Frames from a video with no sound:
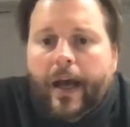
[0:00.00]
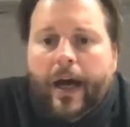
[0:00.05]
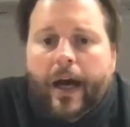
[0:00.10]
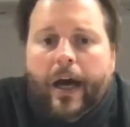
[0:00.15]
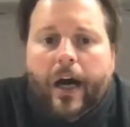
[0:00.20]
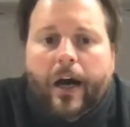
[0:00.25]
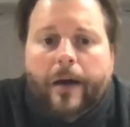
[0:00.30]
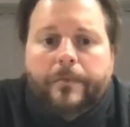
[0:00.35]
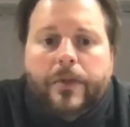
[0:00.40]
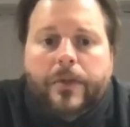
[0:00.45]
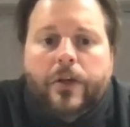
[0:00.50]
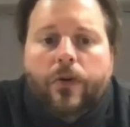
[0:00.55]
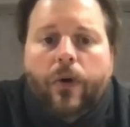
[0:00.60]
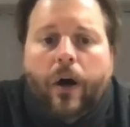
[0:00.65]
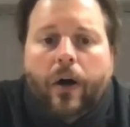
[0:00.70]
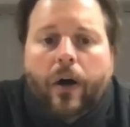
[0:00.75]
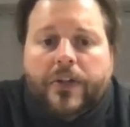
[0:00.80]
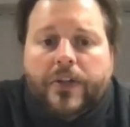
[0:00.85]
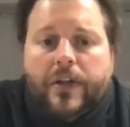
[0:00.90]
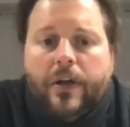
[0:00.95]
Um, you
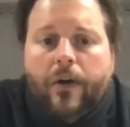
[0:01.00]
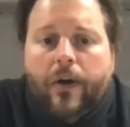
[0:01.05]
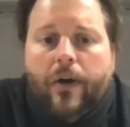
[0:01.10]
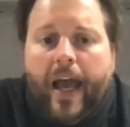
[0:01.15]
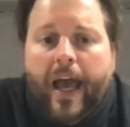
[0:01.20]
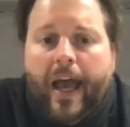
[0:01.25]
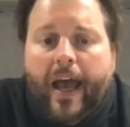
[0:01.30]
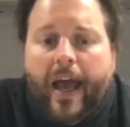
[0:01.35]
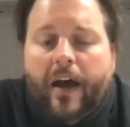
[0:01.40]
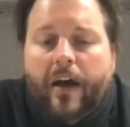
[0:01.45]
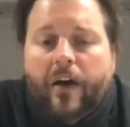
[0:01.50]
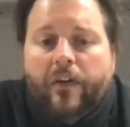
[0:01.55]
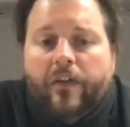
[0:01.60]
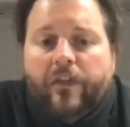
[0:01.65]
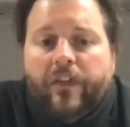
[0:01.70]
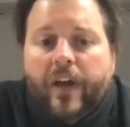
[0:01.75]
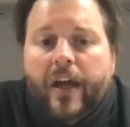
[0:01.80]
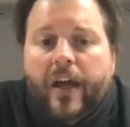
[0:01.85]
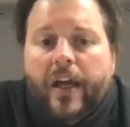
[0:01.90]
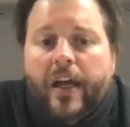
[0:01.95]
also have
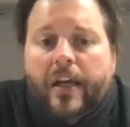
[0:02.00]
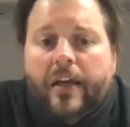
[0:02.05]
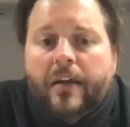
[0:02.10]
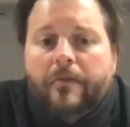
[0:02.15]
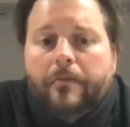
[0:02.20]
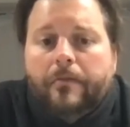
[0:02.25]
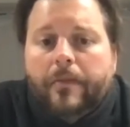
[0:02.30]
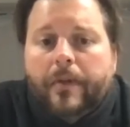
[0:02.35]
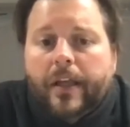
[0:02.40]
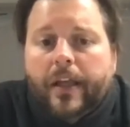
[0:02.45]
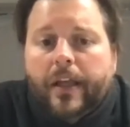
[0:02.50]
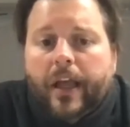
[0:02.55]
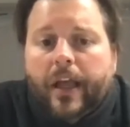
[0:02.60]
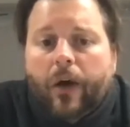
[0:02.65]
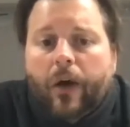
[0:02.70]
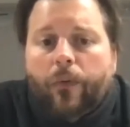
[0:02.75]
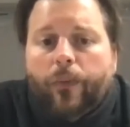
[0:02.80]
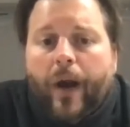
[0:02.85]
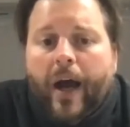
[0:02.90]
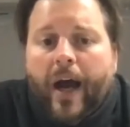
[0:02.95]

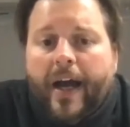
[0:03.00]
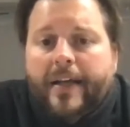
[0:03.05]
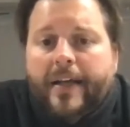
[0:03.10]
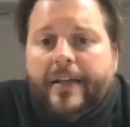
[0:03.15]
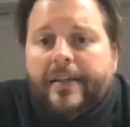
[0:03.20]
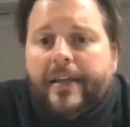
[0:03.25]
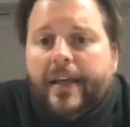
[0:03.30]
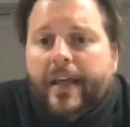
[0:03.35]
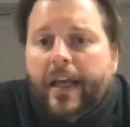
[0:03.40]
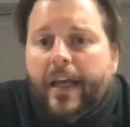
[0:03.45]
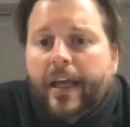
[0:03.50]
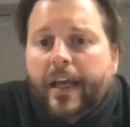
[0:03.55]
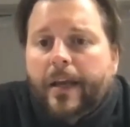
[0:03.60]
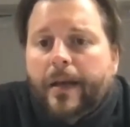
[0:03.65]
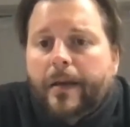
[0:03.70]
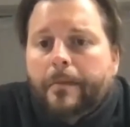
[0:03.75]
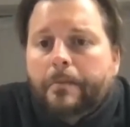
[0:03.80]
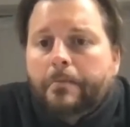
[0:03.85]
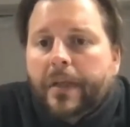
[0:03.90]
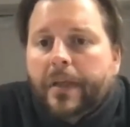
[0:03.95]
a rise
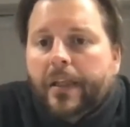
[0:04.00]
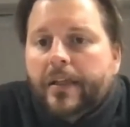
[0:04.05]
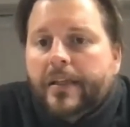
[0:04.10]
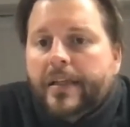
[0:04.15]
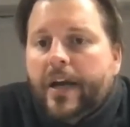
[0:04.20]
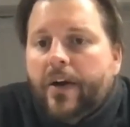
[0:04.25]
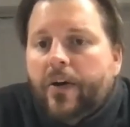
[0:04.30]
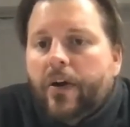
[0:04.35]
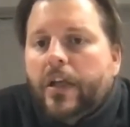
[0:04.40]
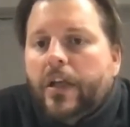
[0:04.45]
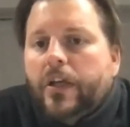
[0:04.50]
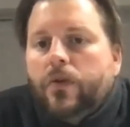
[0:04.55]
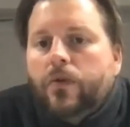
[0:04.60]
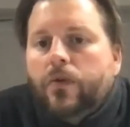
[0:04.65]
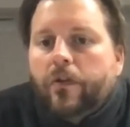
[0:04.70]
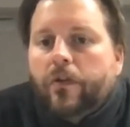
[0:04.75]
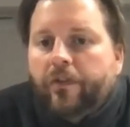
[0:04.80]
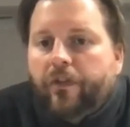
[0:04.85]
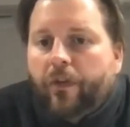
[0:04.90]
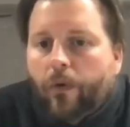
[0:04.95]
in military
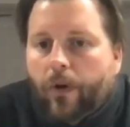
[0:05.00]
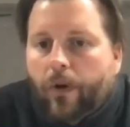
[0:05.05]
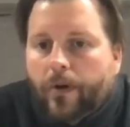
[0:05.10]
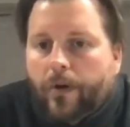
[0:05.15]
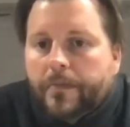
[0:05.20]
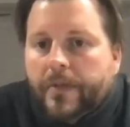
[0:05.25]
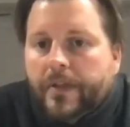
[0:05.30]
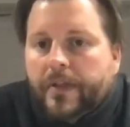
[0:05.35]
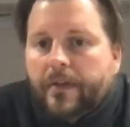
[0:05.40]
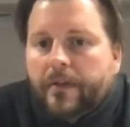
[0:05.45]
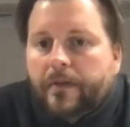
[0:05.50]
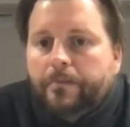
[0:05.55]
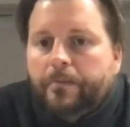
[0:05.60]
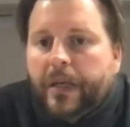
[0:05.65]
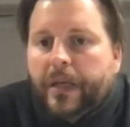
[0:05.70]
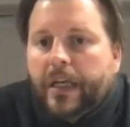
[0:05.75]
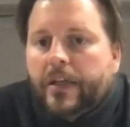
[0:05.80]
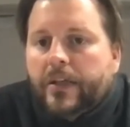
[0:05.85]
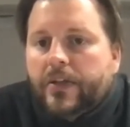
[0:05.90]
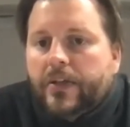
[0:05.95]
uniforms
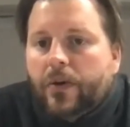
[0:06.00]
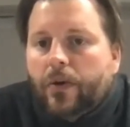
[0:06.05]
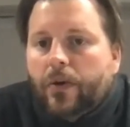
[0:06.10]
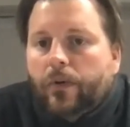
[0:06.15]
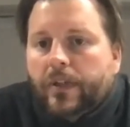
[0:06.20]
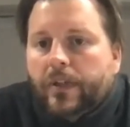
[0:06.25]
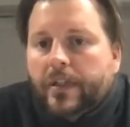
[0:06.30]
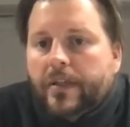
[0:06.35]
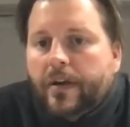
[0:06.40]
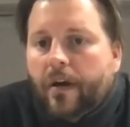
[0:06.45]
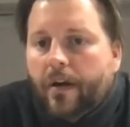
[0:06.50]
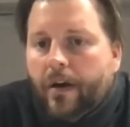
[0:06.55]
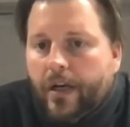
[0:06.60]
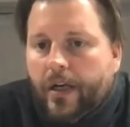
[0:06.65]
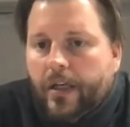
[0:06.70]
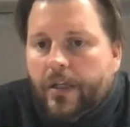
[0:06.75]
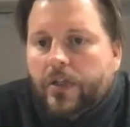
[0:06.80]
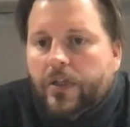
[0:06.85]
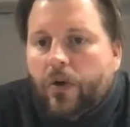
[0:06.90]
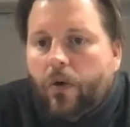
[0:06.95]
being sold and
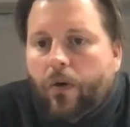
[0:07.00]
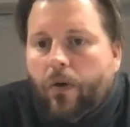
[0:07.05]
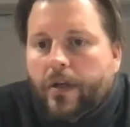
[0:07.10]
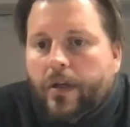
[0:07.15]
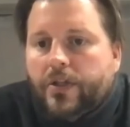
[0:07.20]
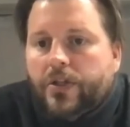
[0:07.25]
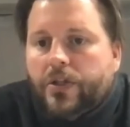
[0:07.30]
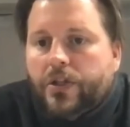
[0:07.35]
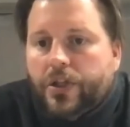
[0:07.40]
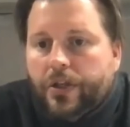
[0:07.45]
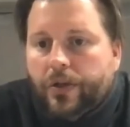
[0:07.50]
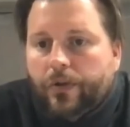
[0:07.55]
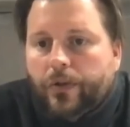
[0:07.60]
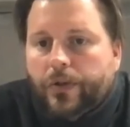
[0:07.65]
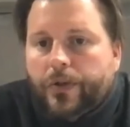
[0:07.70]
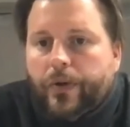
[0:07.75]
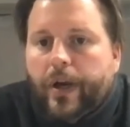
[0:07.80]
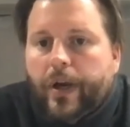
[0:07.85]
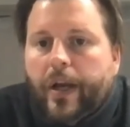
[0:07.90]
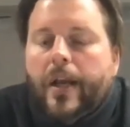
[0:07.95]
targeted towards
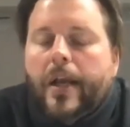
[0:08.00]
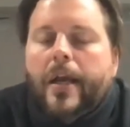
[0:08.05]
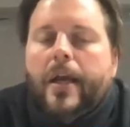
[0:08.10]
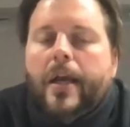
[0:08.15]
children.